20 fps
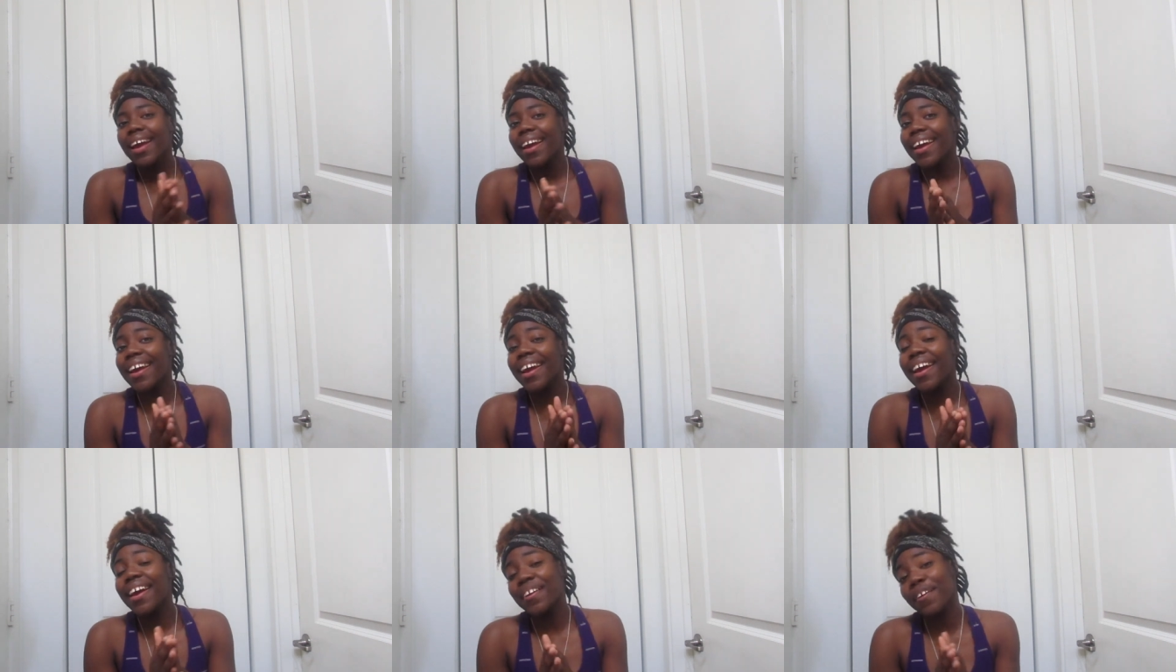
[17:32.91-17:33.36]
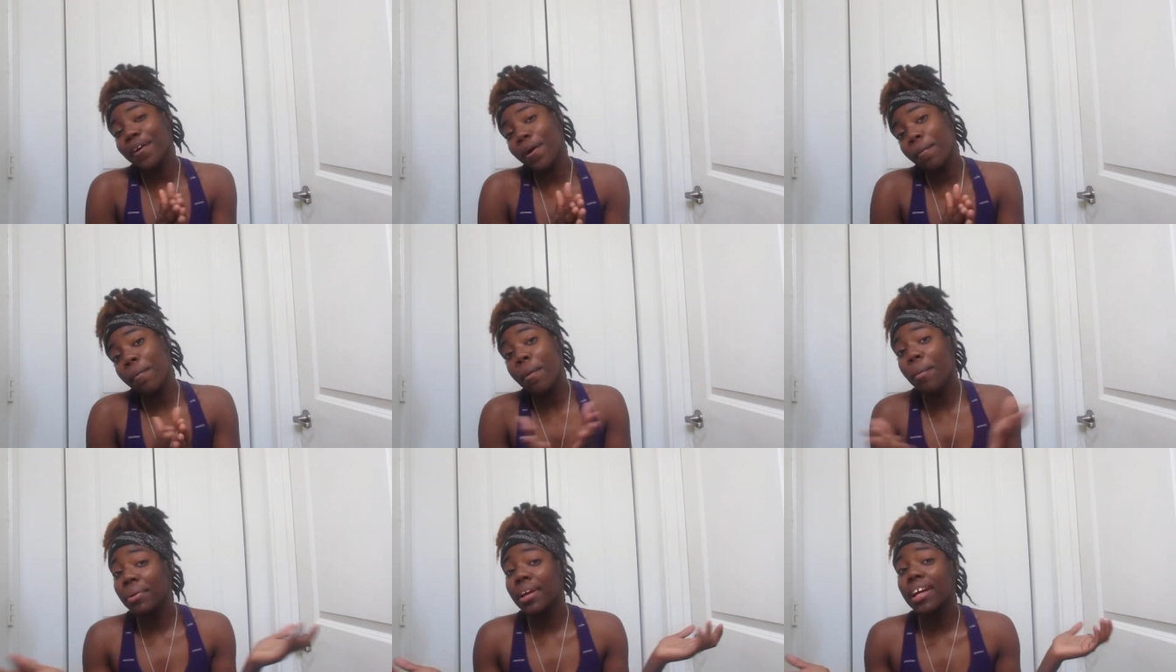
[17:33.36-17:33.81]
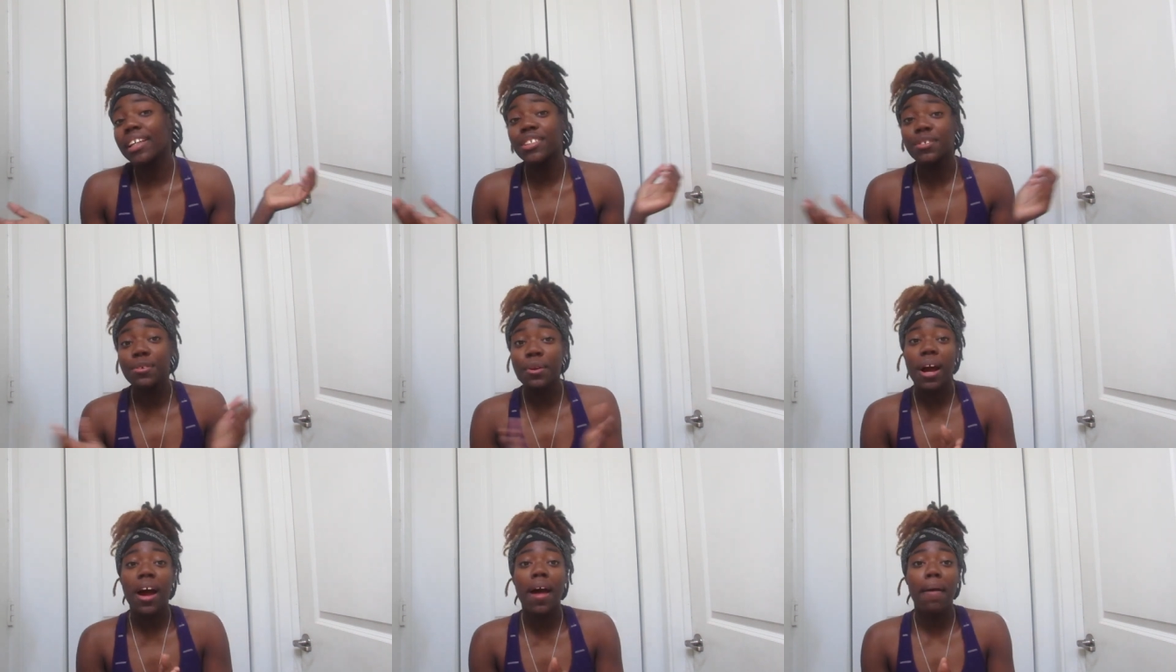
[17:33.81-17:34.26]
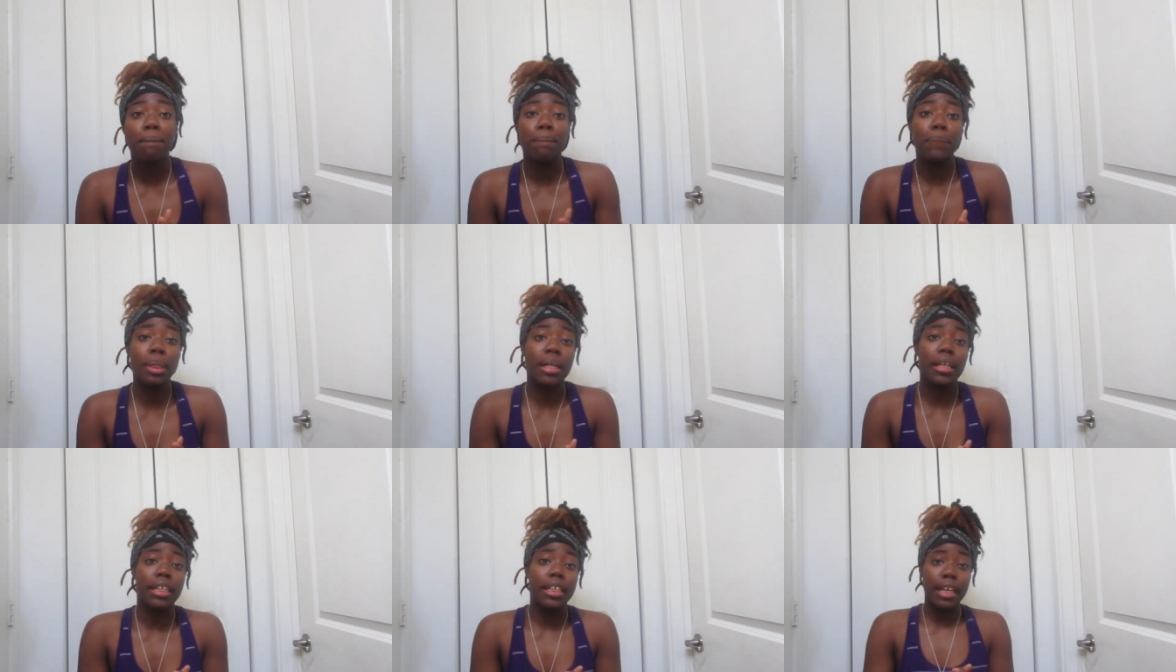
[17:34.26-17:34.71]
And um, I'm gonna catch you guys
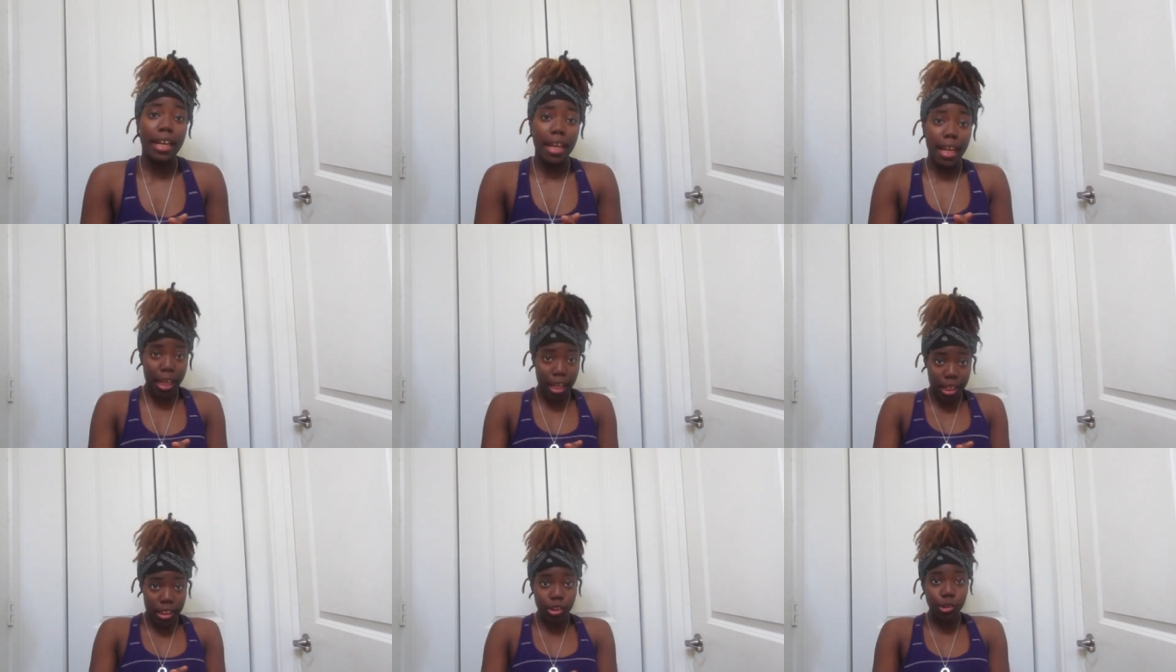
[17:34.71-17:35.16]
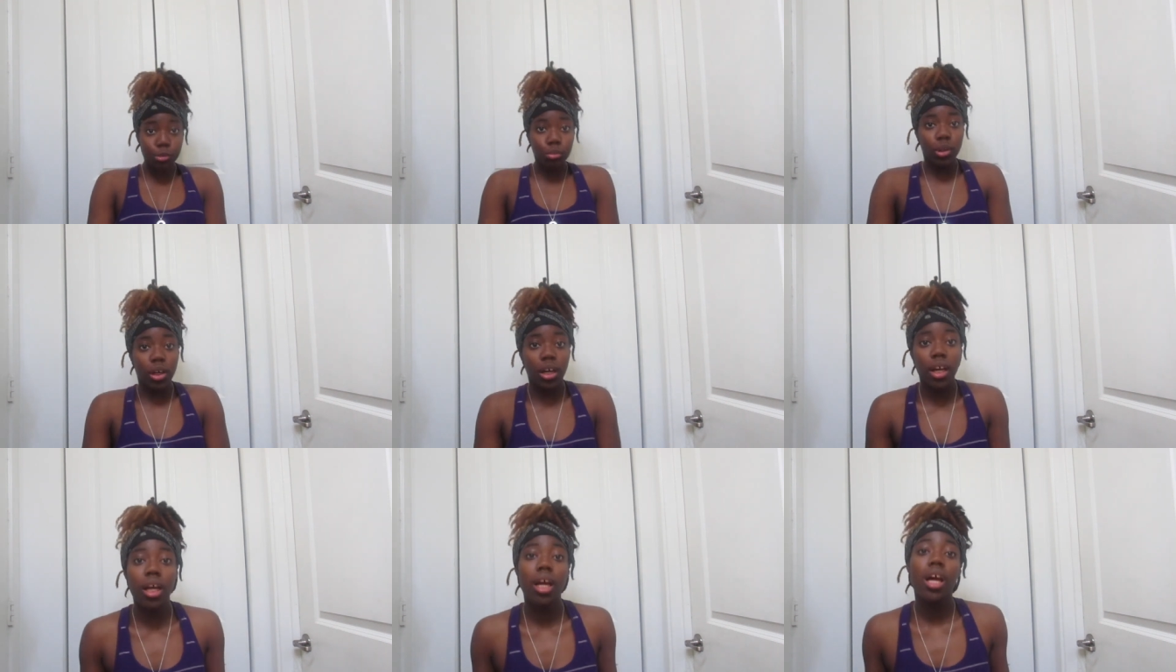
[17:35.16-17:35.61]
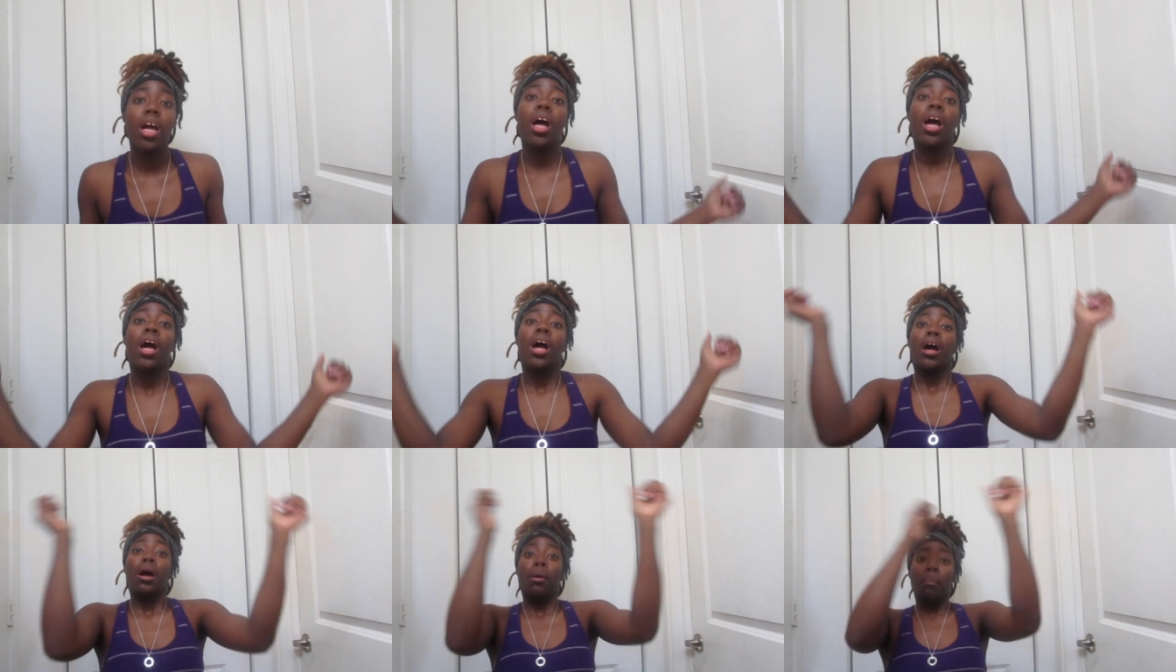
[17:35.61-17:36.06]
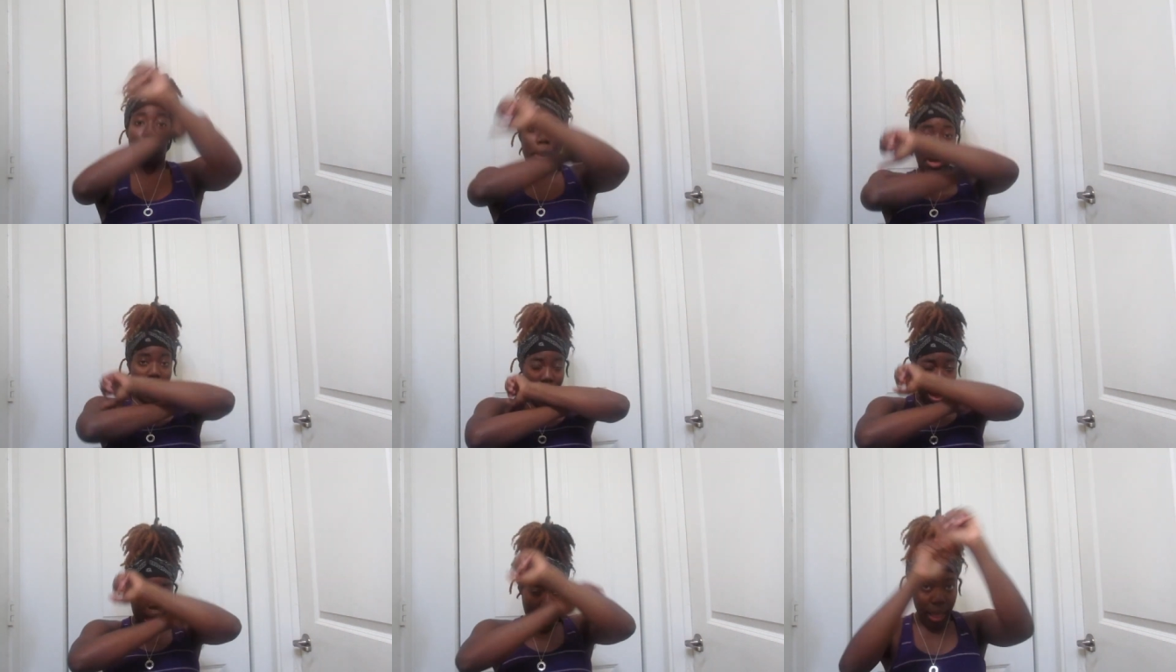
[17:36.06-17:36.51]
for the next one.
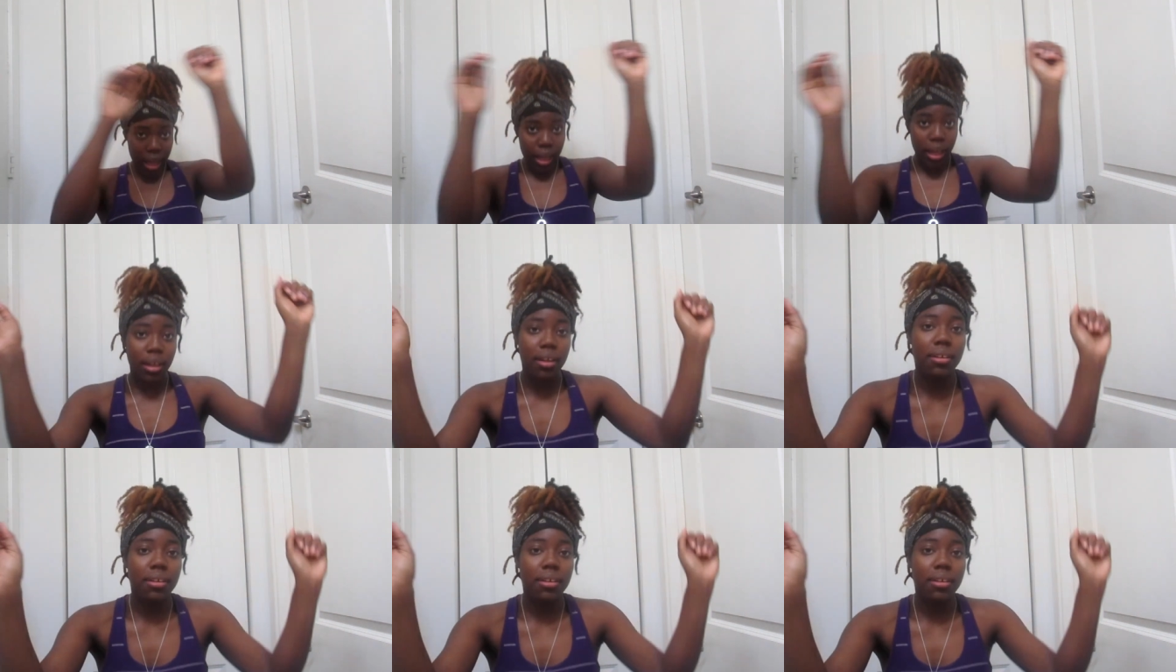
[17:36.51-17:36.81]
Bye.